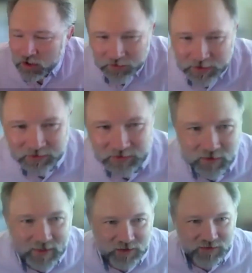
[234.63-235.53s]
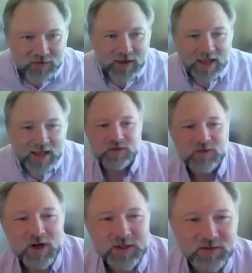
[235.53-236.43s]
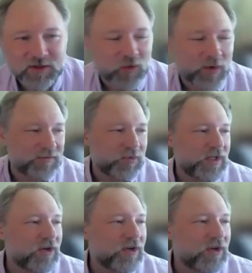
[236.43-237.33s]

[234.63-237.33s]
you still you still have those large slow waves, but you don't